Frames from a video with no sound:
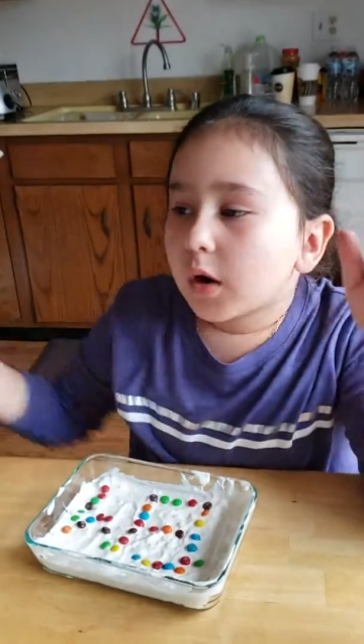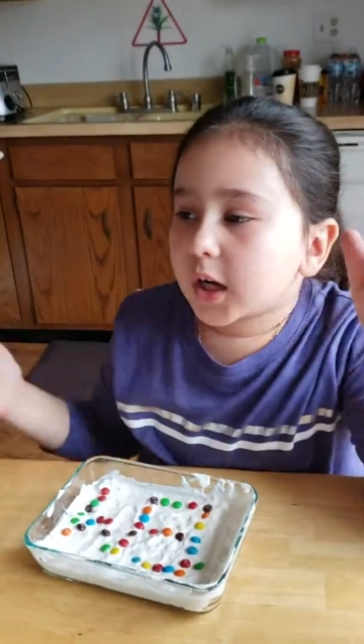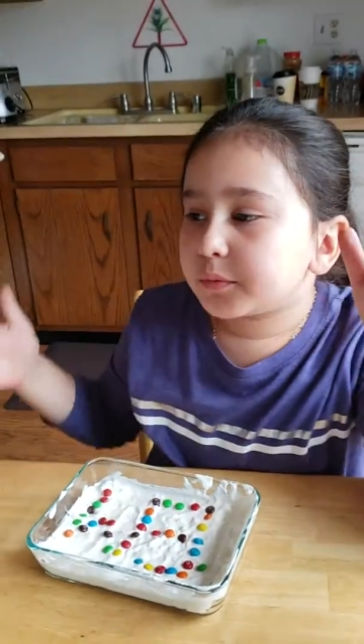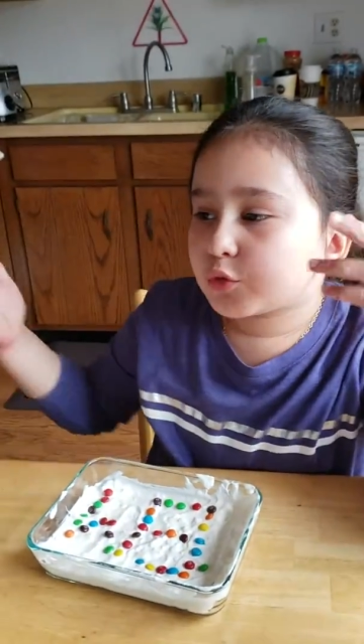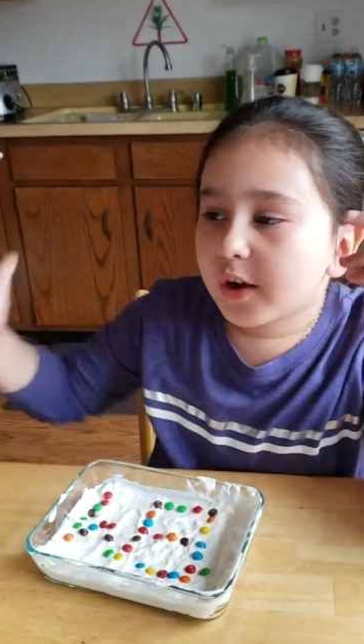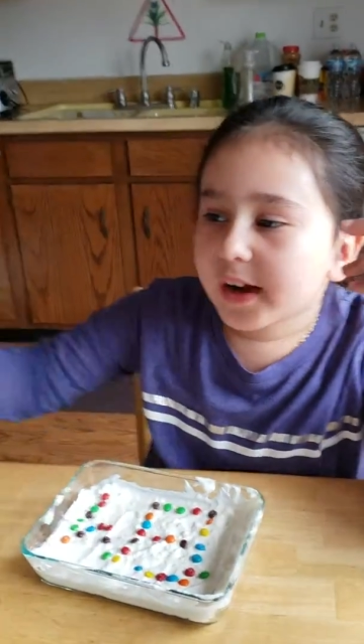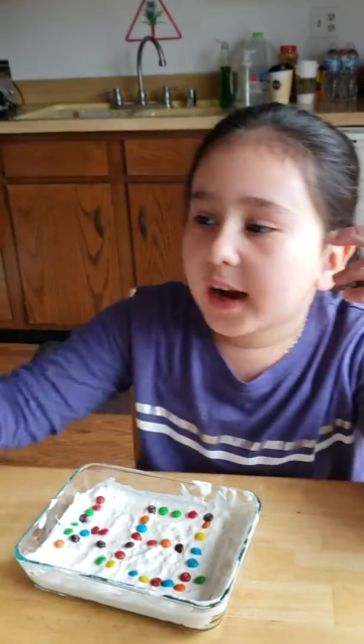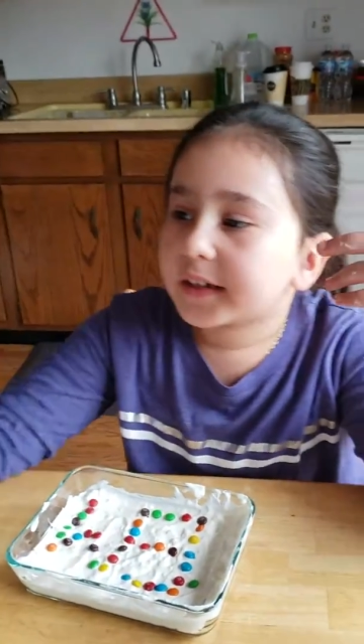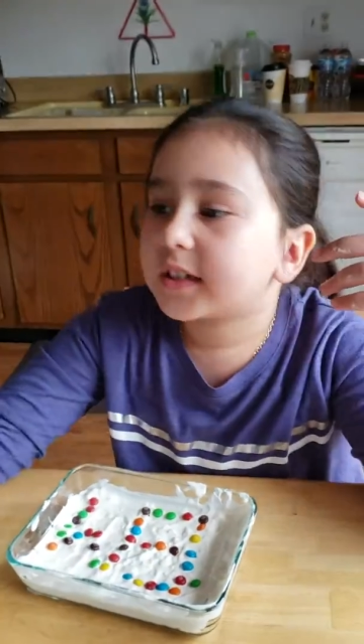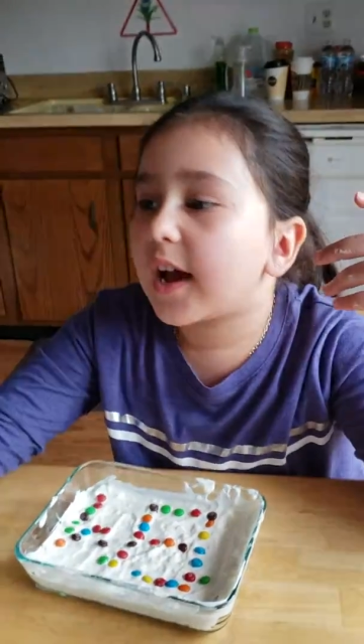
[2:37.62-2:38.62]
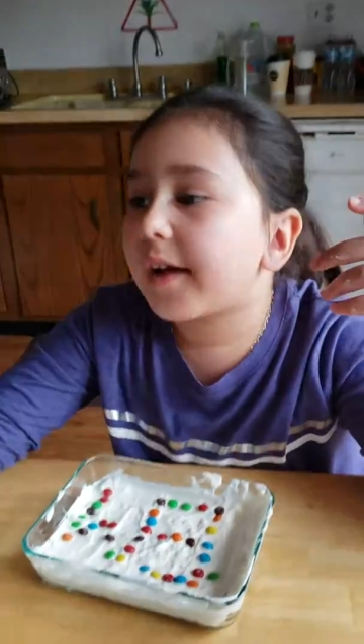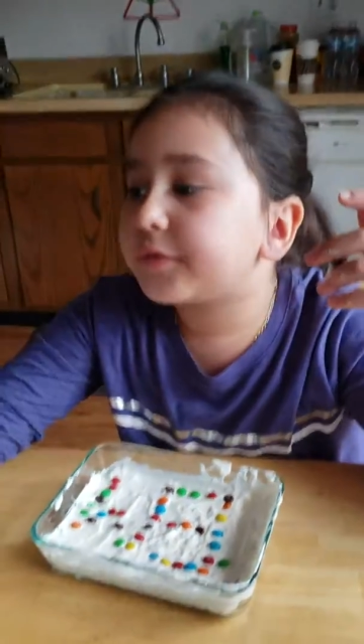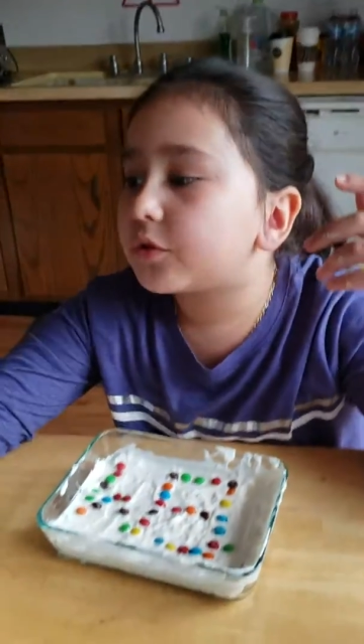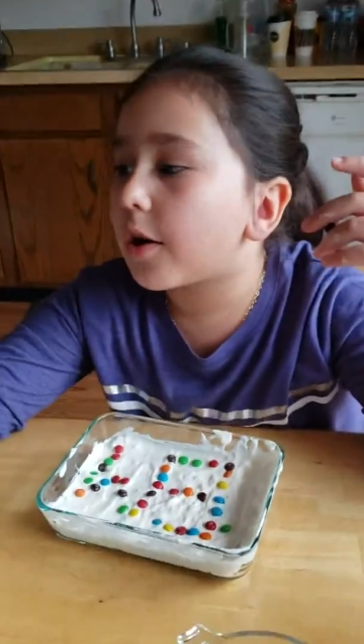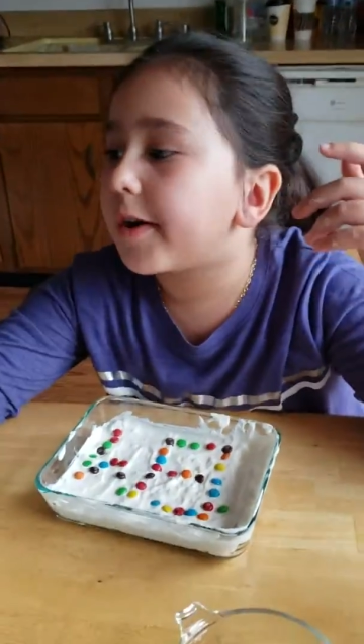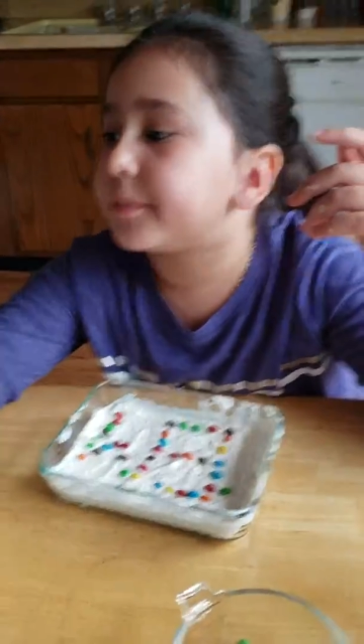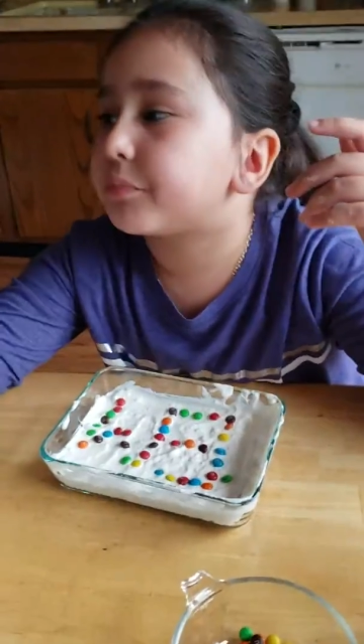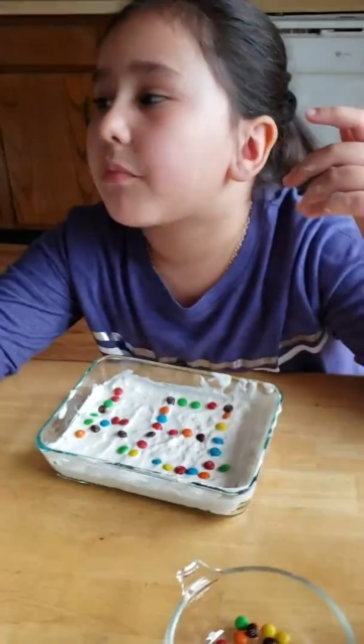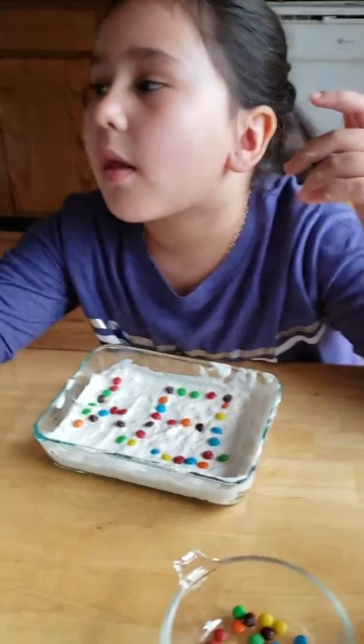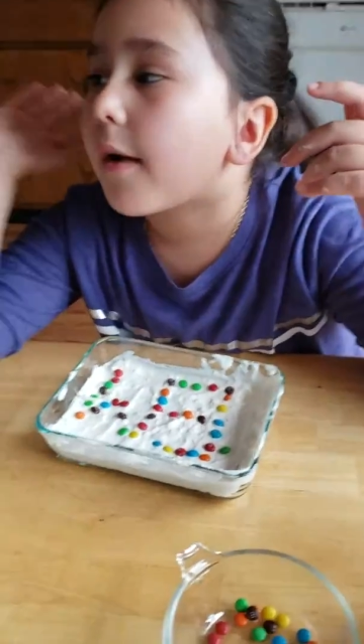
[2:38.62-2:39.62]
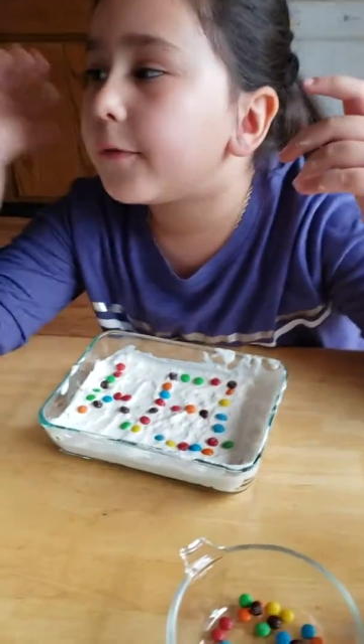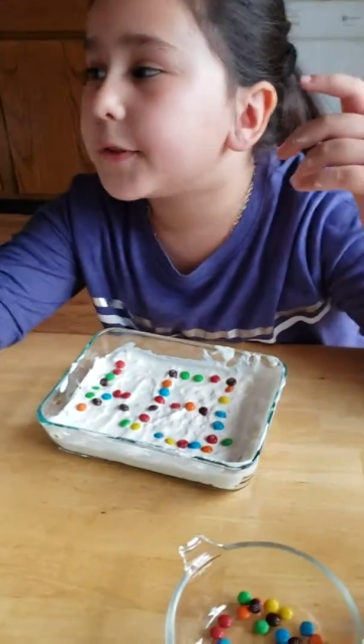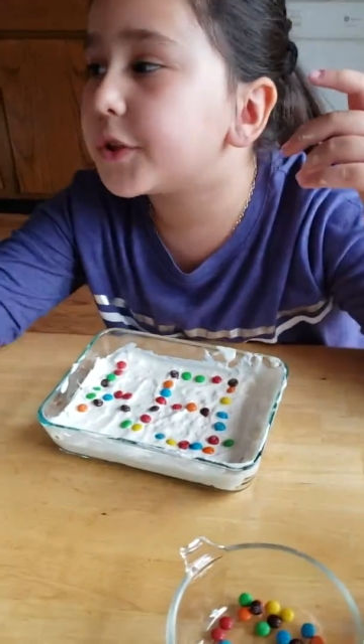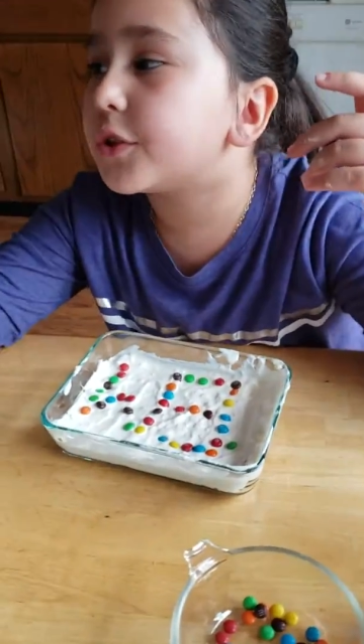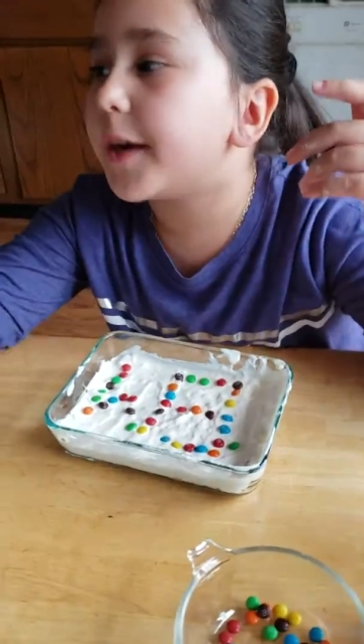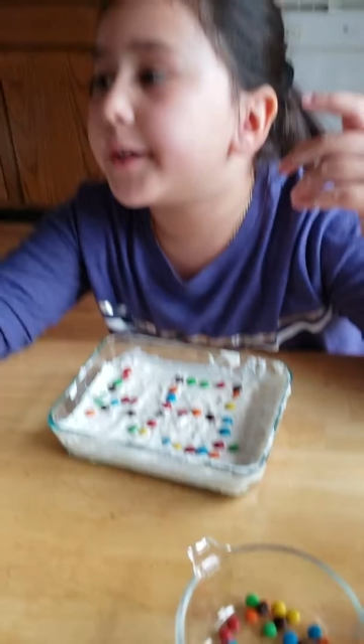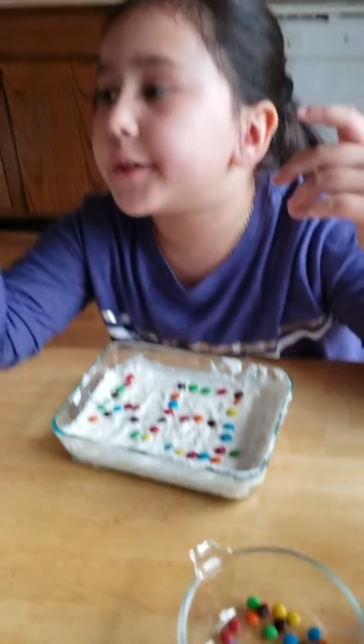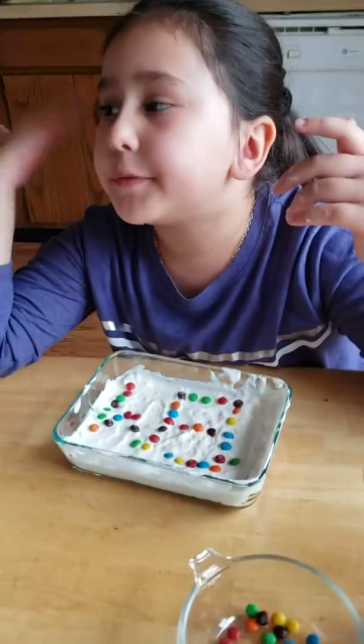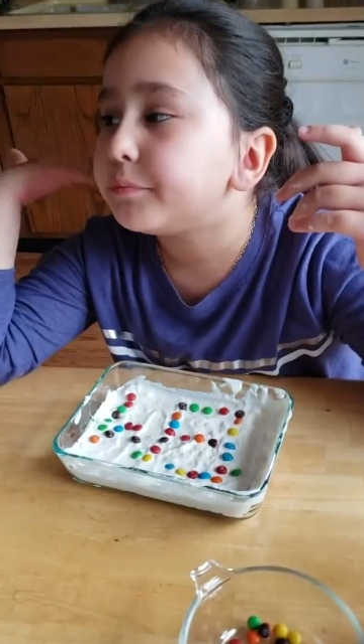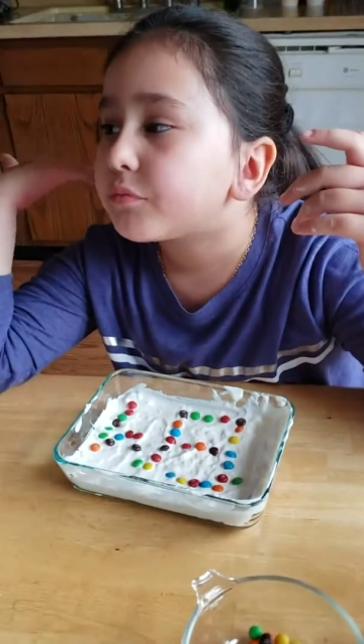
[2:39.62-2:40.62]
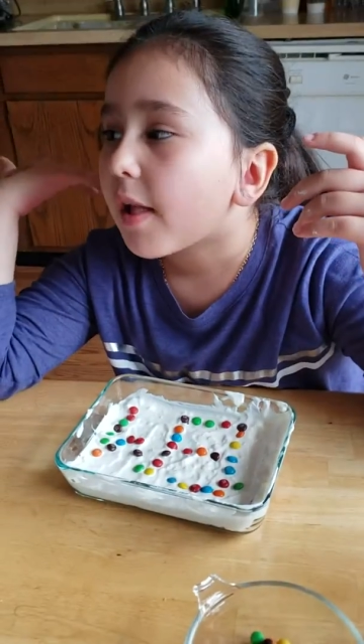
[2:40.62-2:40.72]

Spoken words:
Well, we kind of have a refrigerator.